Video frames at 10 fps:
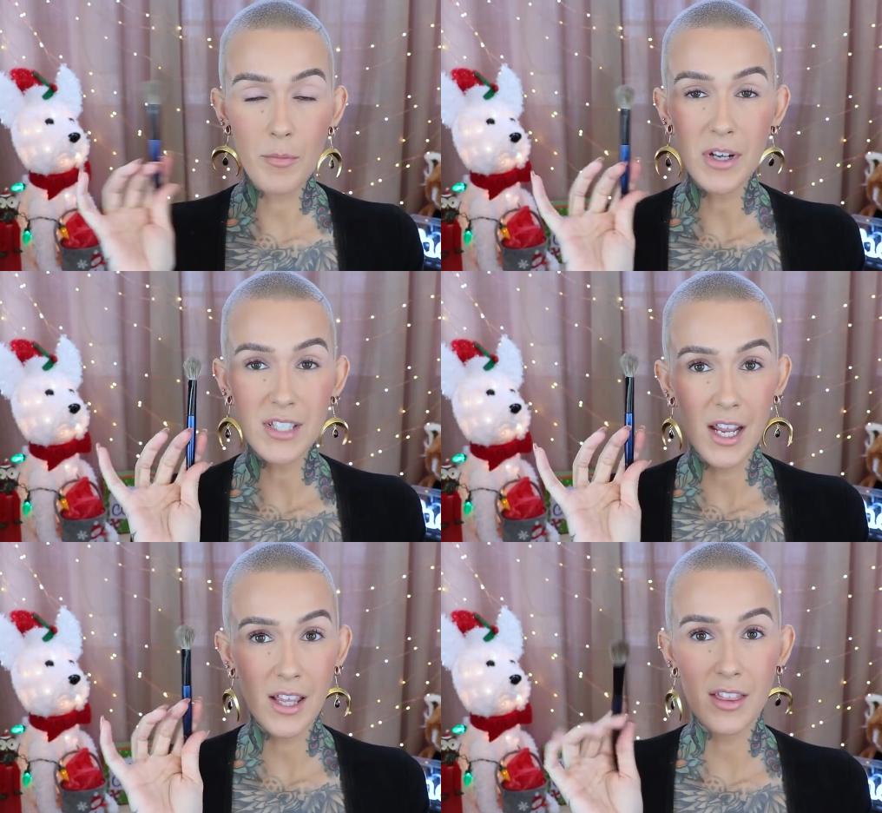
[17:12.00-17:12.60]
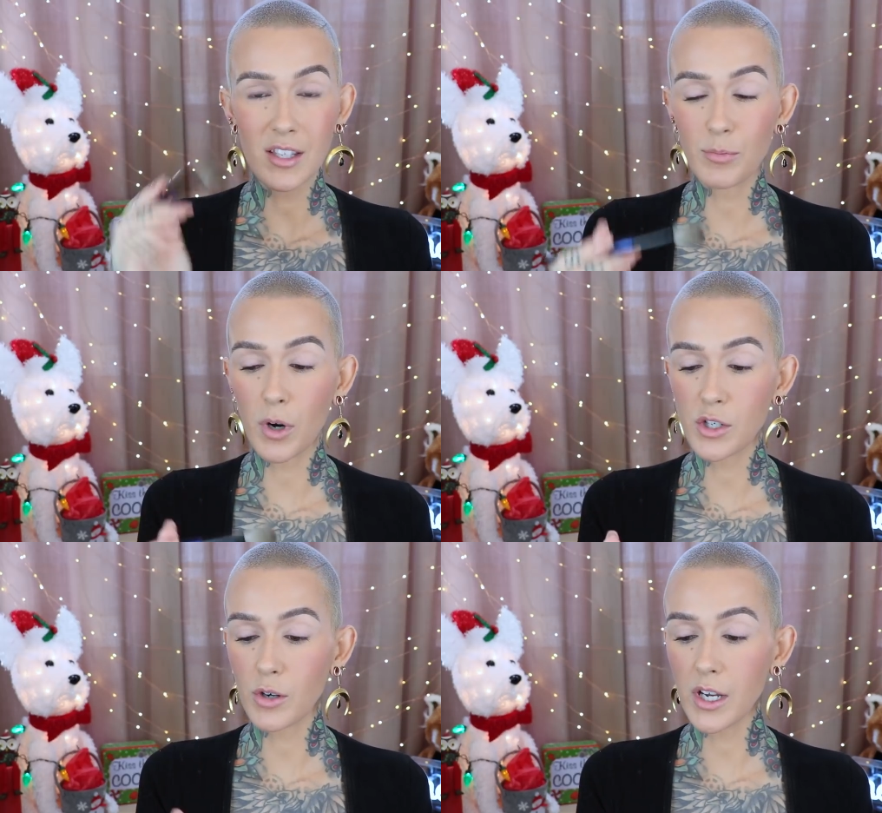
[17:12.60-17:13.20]
Speaker 1: I'm going to take this
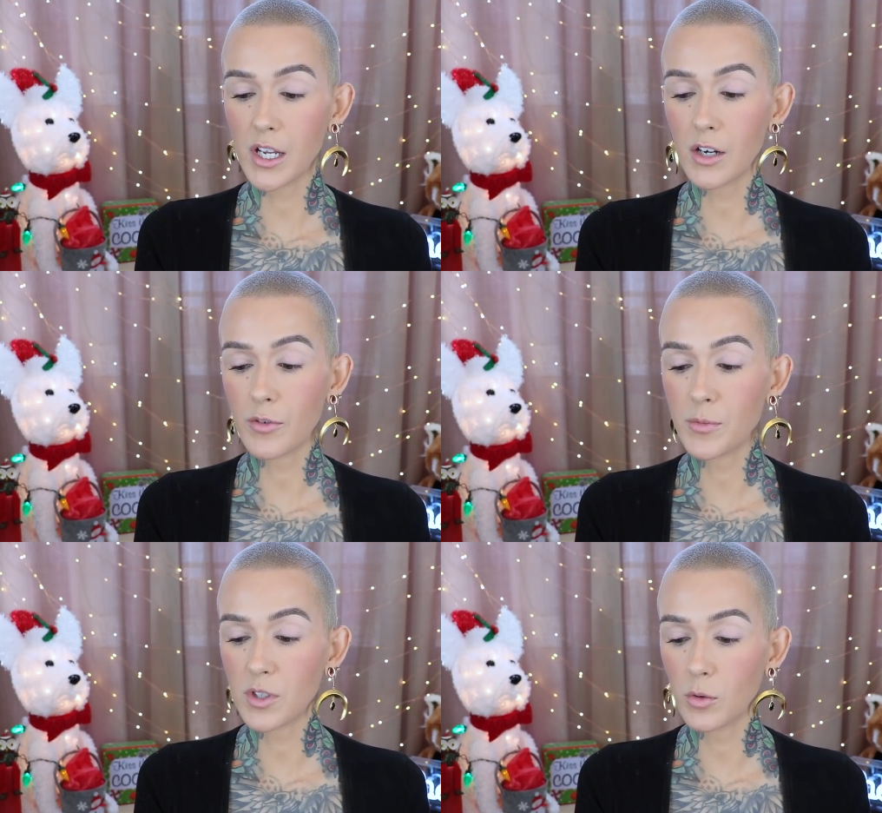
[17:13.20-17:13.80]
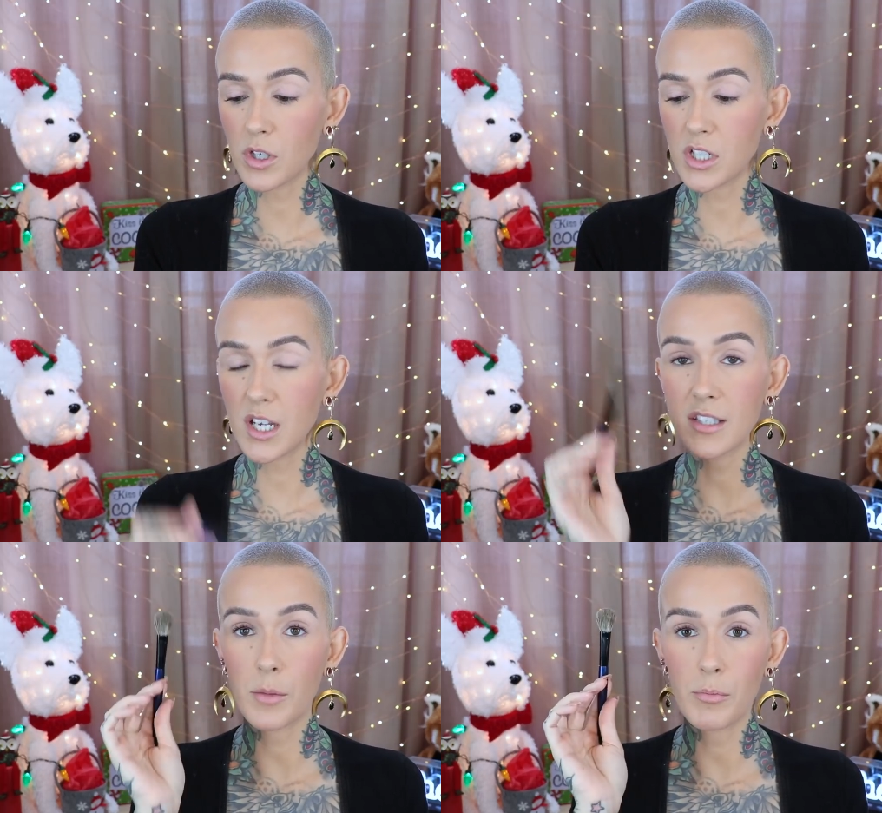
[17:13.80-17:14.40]
brush right here from Sonia G.
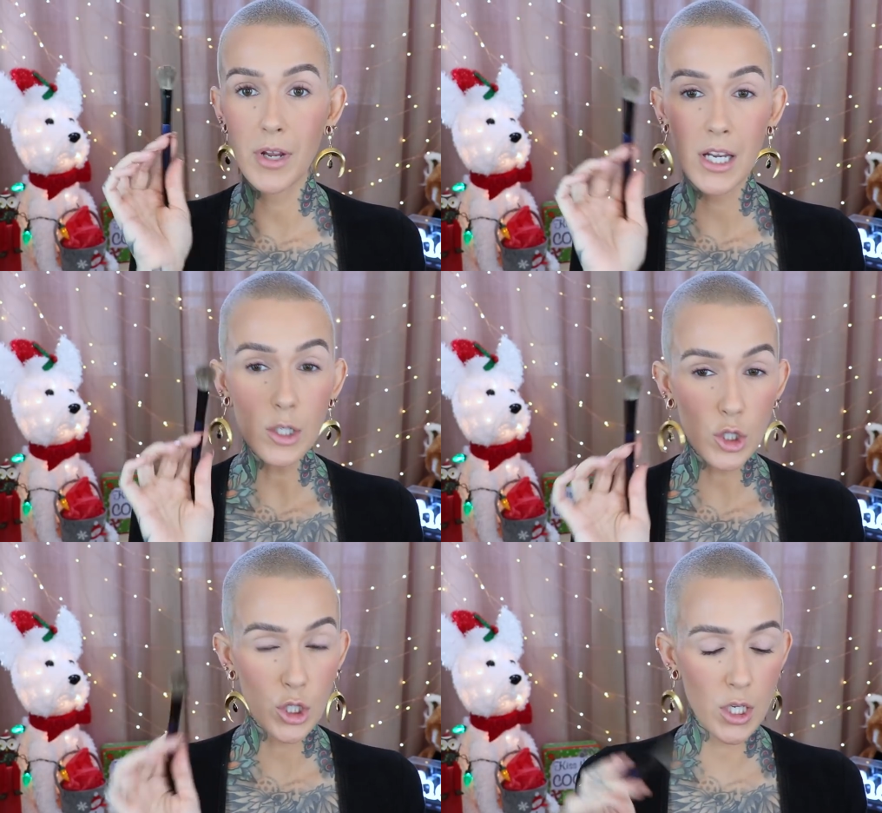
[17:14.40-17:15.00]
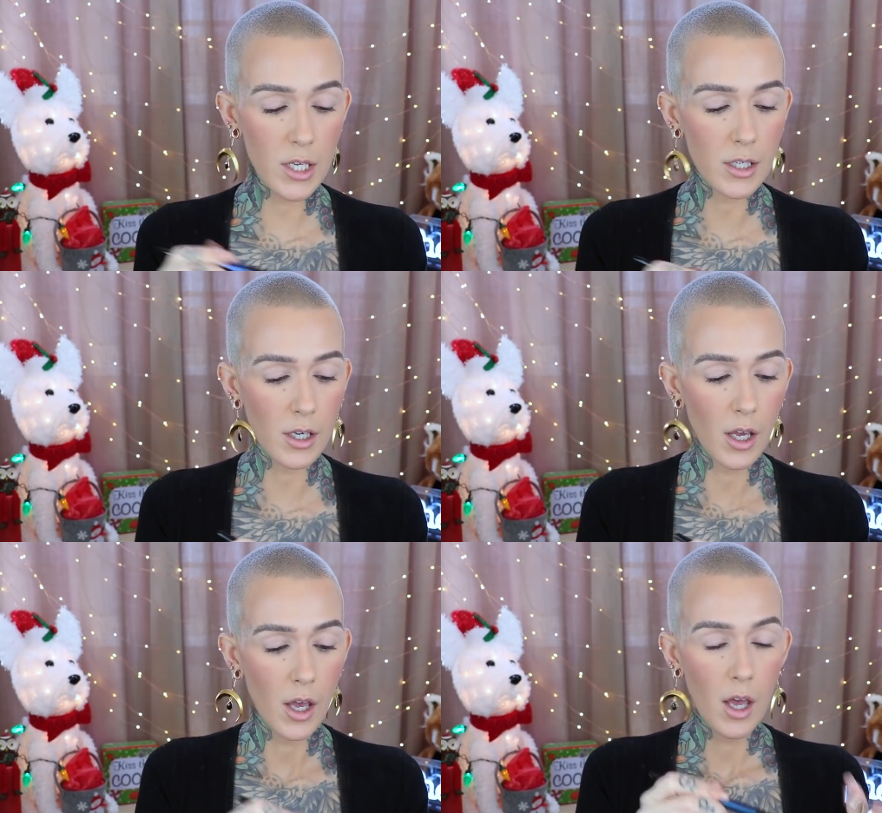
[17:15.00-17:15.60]
It's the Mini Cheek.
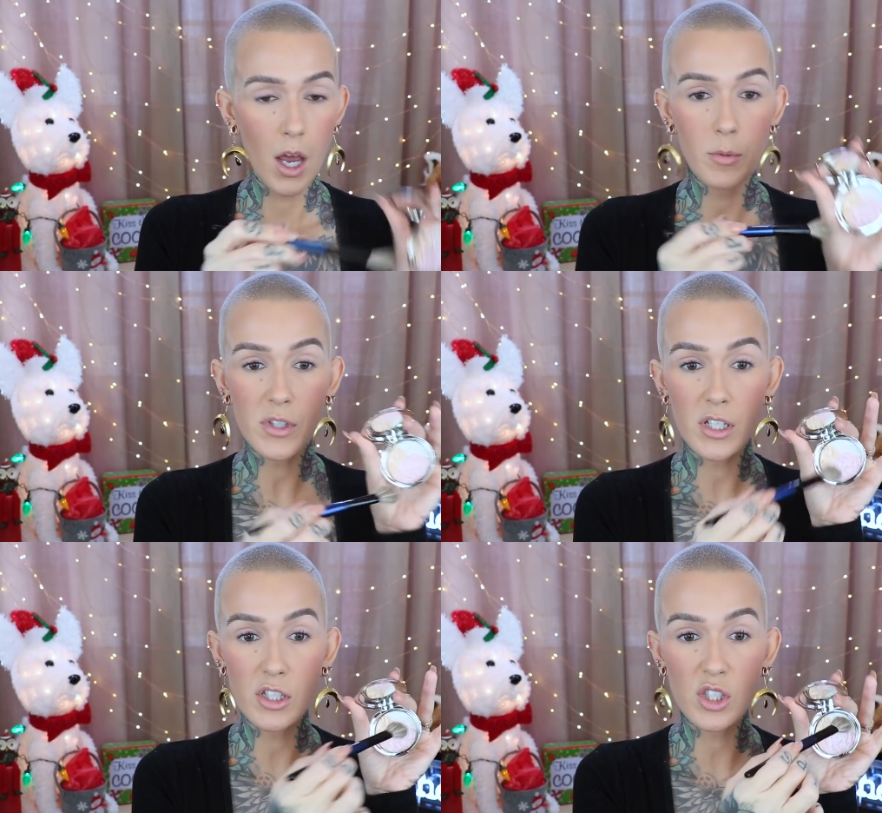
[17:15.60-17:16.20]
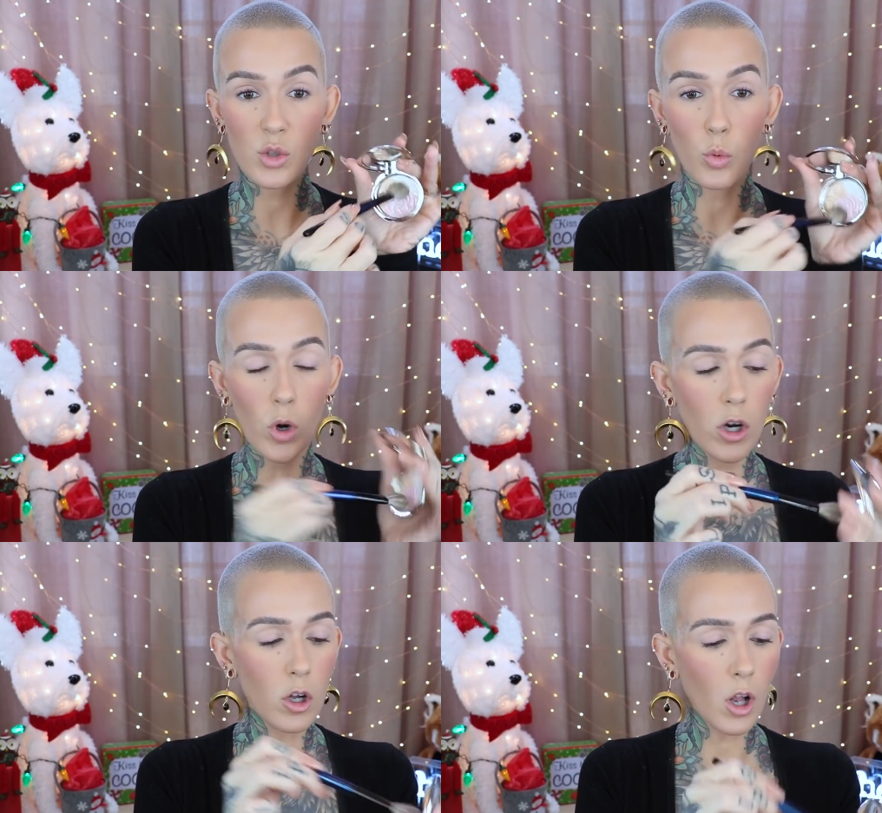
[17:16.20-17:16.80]
I'm just going to
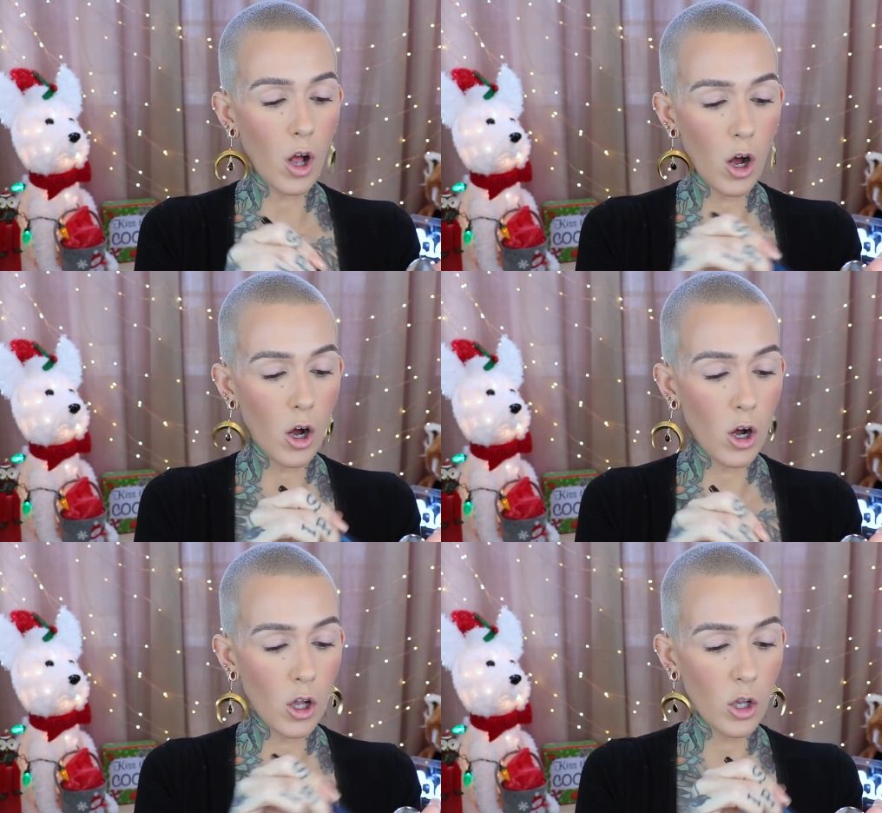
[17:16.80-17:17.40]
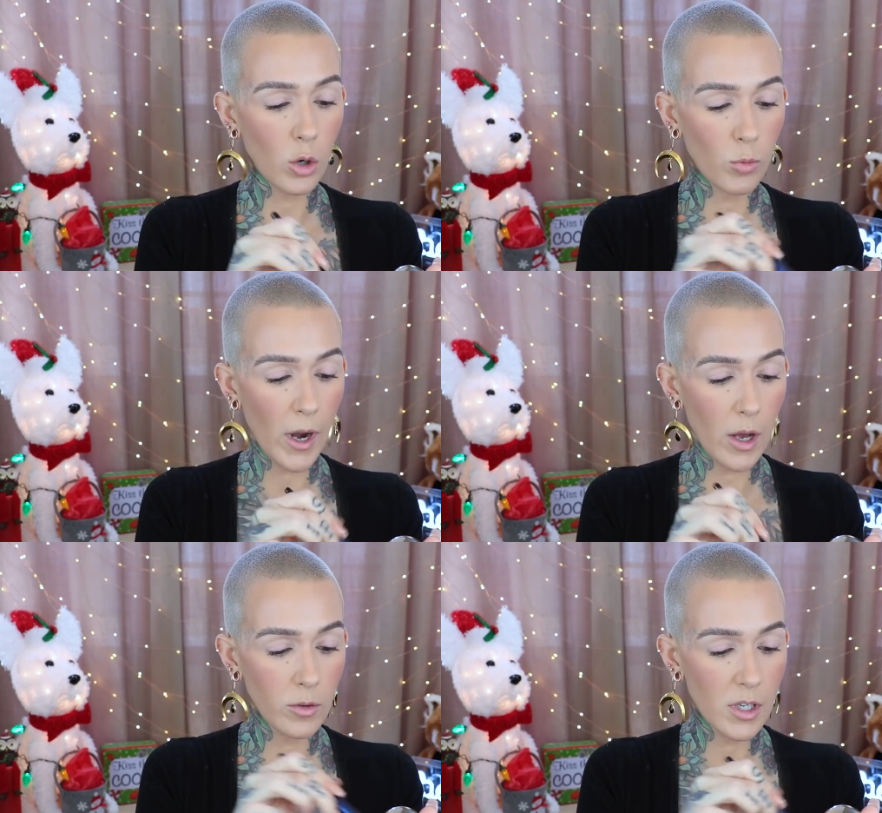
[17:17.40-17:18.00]
swirl all
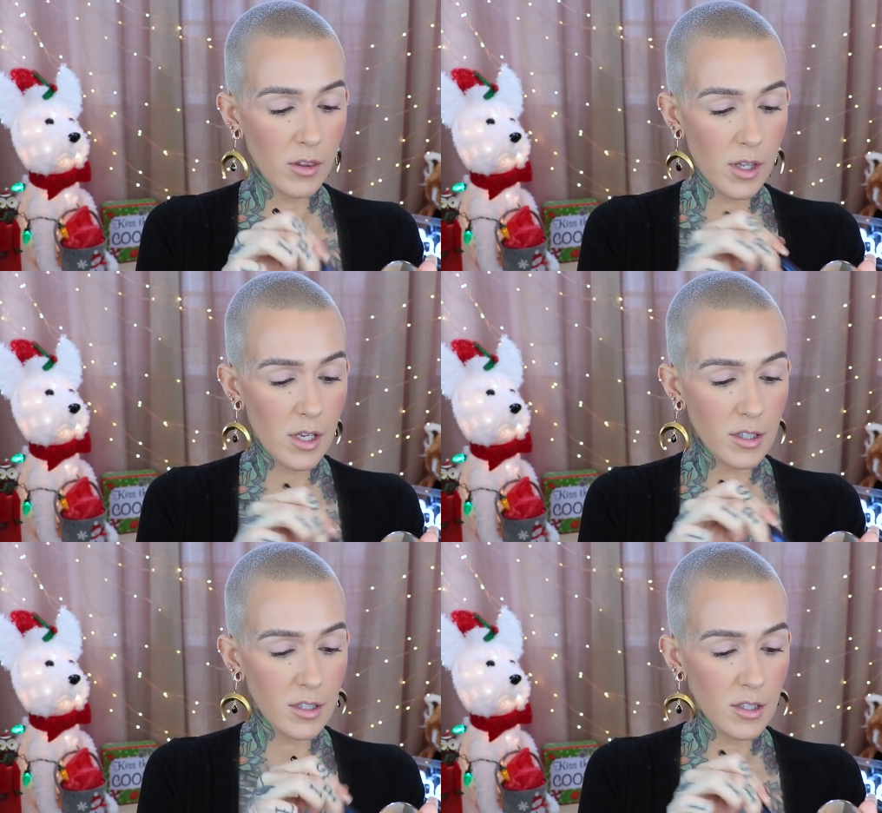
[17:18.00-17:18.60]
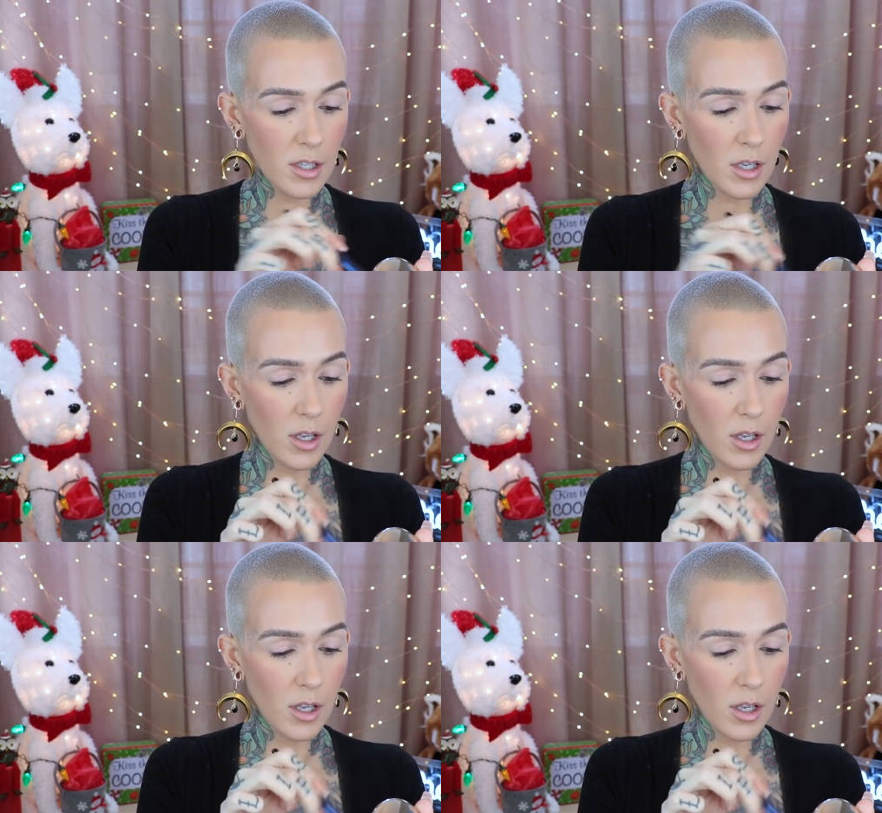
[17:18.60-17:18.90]
around in this.